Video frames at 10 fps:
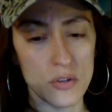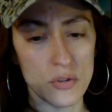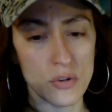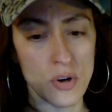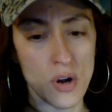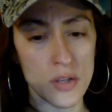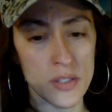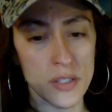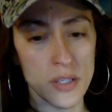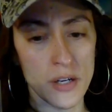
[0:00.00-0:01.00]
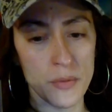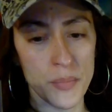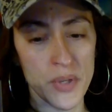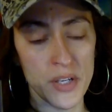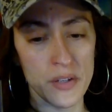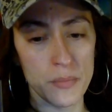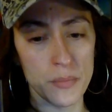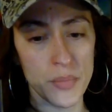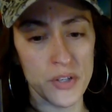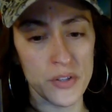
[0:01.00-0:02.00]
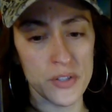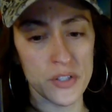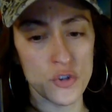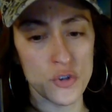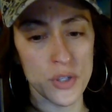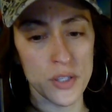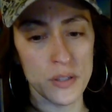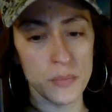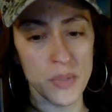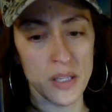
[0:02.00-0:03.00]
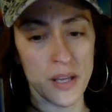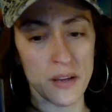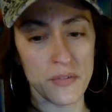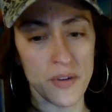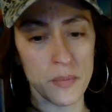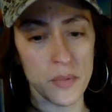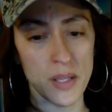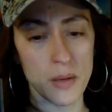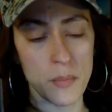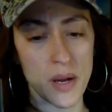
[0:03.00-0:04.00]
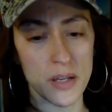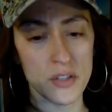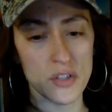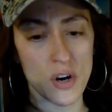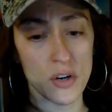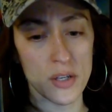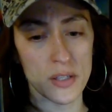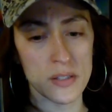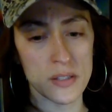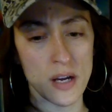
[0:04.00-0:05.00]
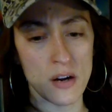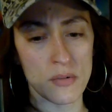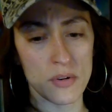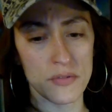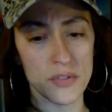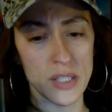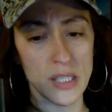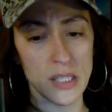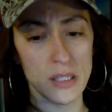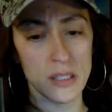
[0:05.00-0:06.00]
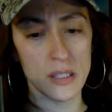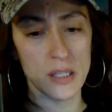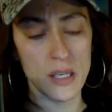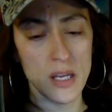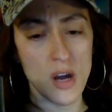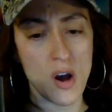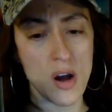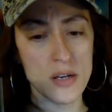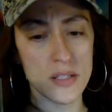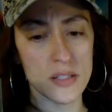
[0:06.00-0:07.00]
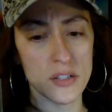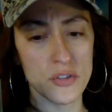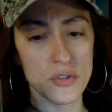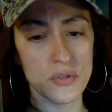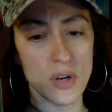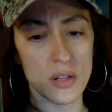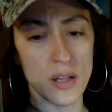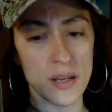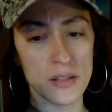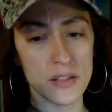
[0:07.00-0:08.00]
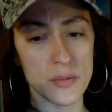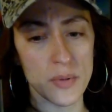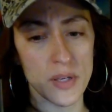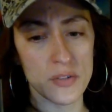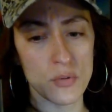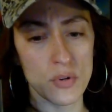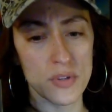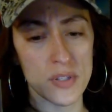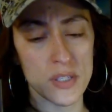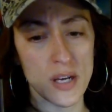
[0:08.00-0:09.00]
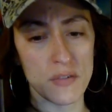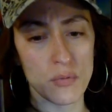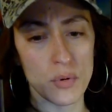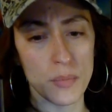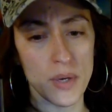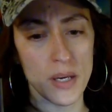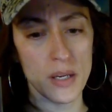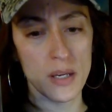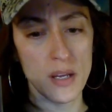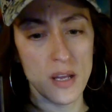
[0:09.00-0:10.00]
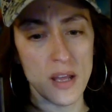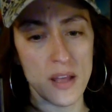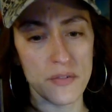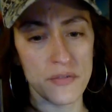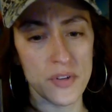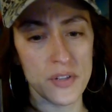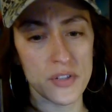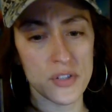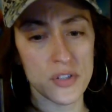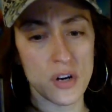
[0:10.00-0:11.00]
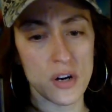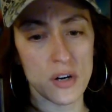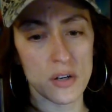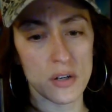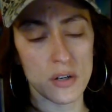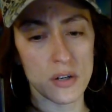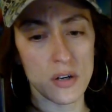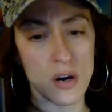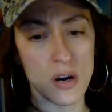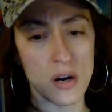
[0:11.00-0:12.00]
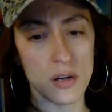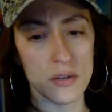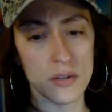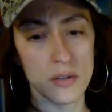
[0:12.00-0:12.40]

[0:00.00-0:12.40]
Crossier Pearson treated me like family in my darkest hour of need. Honestly, do not like this place or the staff one bit. A 5th star cod